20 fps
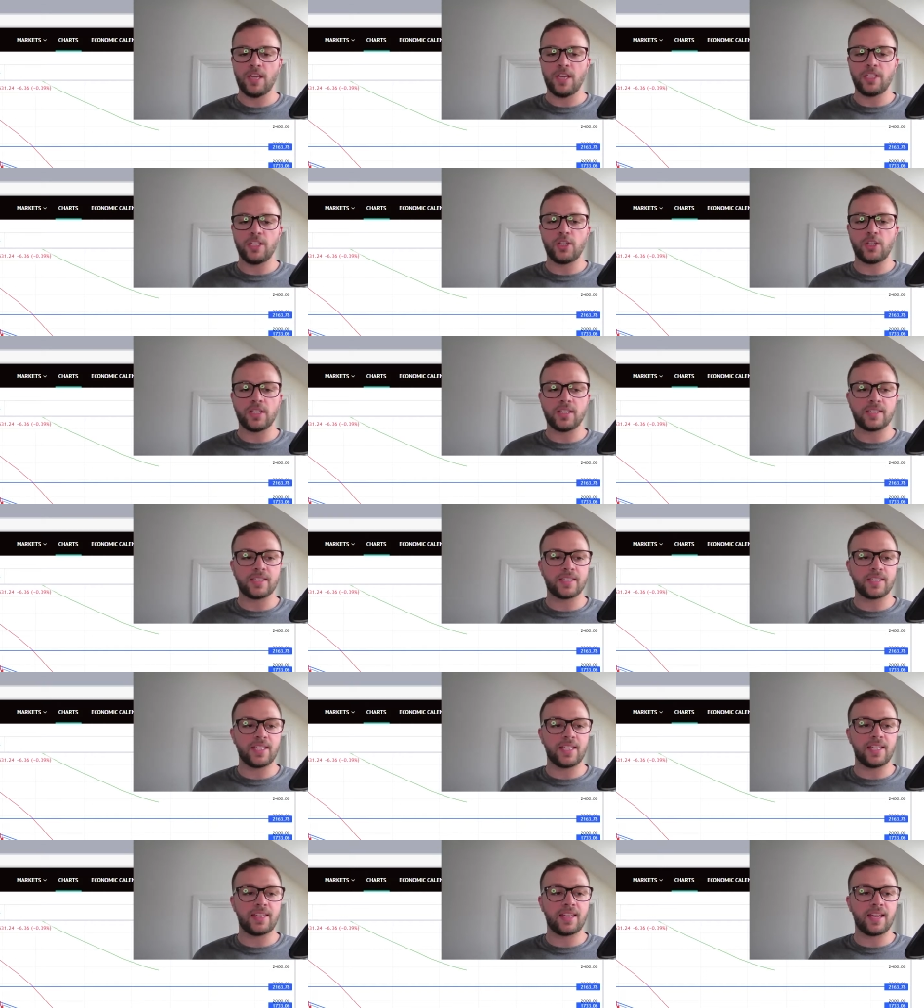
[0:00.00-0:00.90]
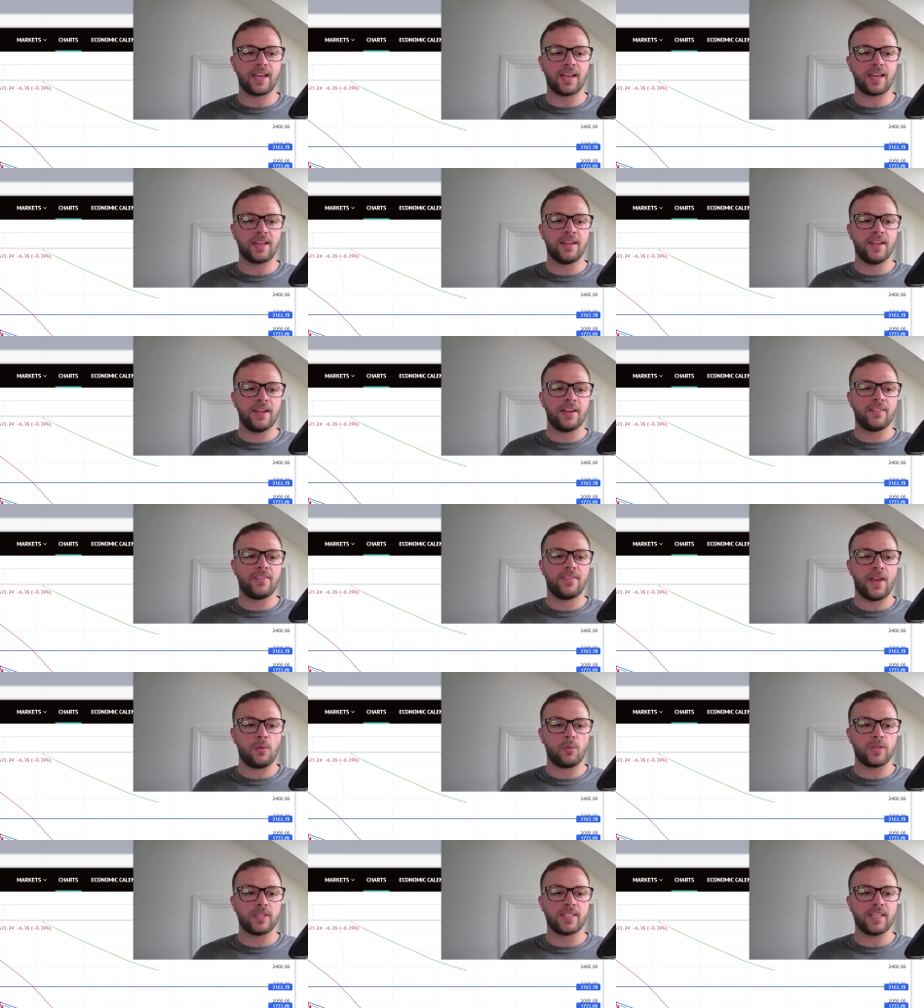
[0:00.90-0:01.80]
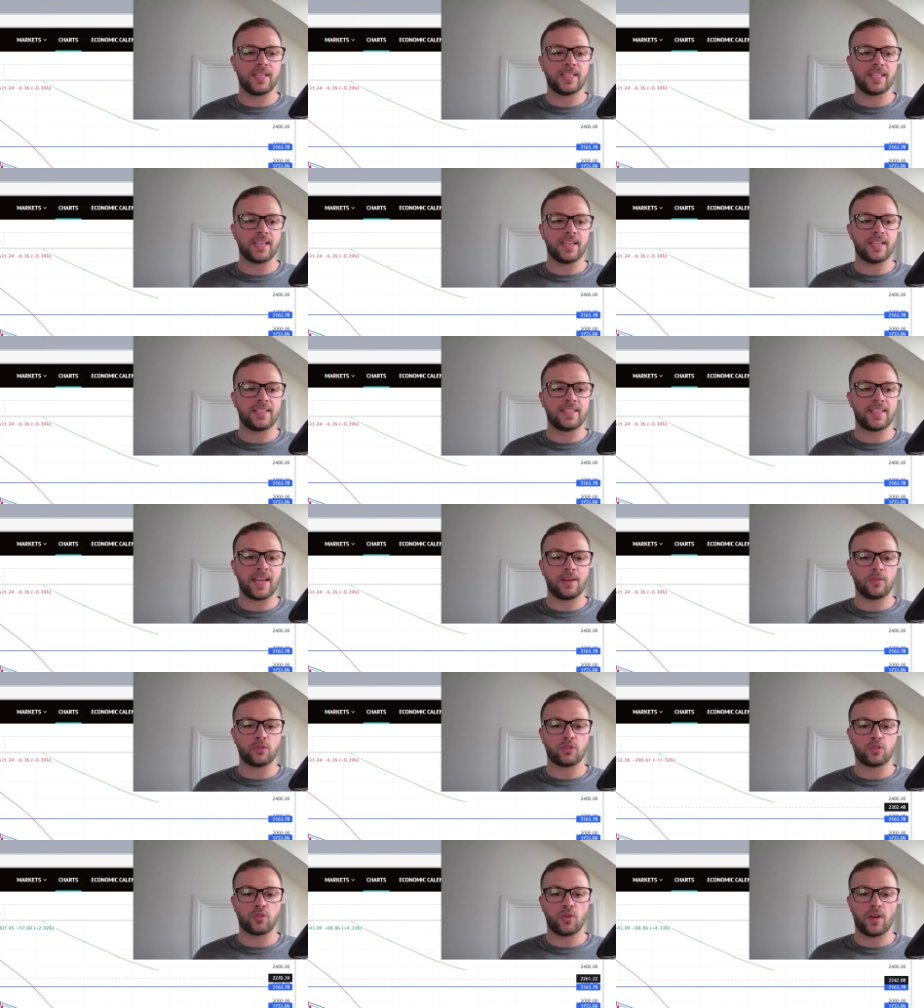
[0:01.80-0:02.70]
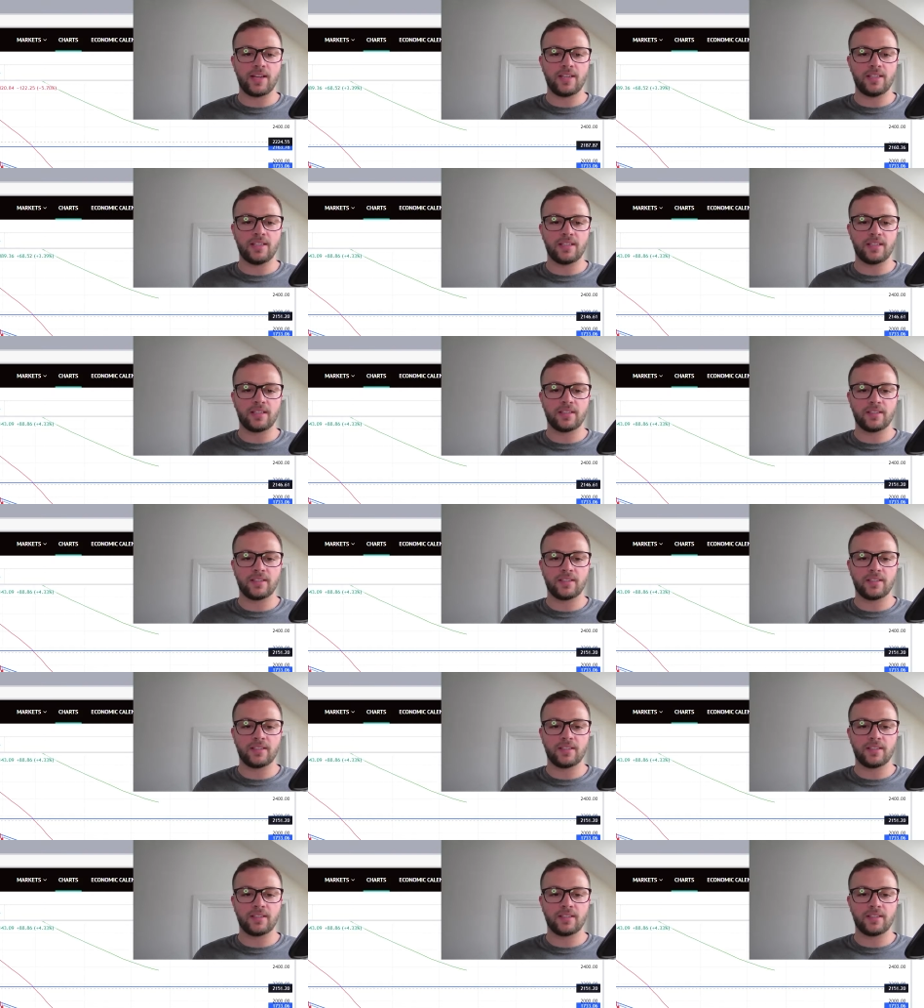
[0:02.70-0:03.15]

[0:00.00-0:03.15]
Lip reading: You can see that there was this downtrend